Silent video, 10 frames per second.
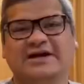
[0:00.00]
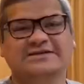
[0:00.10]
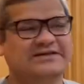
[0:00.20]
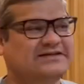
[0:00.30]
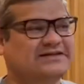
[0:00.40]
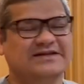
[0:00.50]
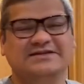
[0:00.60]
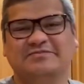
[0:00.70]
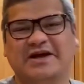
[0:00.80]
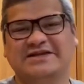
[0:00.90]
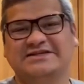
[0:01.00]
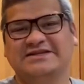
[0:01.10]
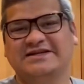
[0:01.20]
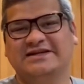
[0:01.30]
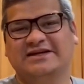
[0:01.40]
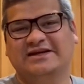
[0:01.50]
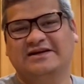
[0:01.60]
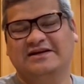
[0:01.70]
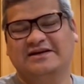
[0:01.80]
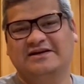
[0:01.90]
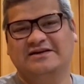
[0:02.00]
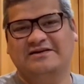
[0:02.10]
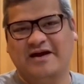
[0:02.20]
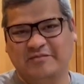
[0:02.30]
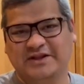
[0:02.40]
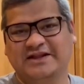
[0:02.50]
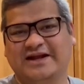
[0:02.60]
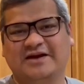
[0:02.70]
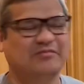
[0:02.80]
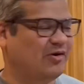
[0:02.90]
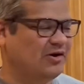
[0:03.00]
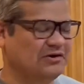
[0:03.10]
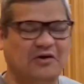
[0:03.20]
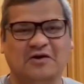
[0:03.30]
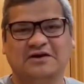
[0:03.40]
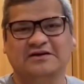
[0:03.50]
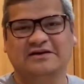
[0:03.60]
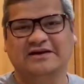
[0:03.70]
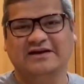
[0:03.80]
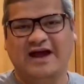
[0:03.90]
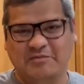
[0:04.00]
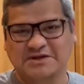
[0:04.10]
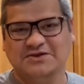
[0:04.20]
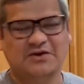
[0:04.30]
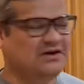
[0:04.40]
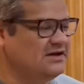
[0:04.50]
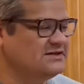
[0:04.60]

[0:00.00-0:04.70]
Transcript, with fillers: Guys, this is the spicy ramen that I bought on Amazon.